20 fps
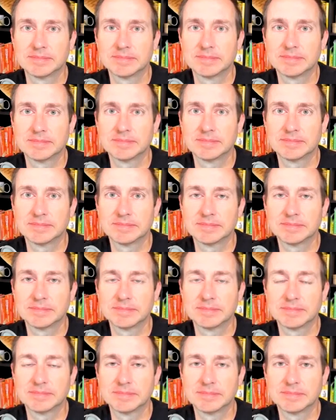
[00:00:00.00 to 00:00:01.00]

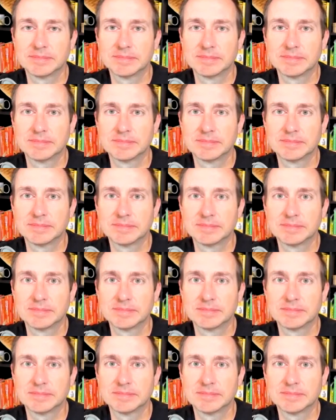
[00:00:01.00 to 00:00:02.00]

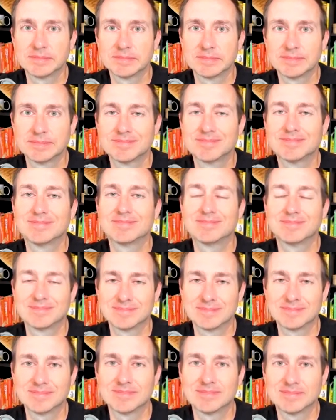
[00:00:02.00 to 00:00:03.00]

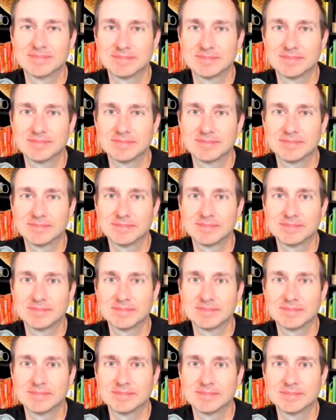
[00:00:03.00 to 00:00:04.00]

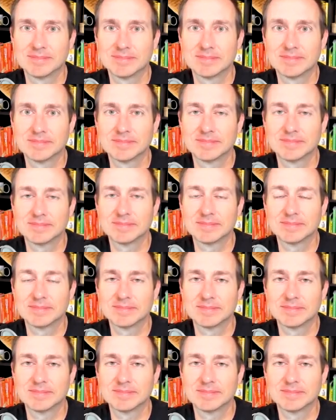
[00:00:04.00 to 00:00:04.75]
The person shown says nothing.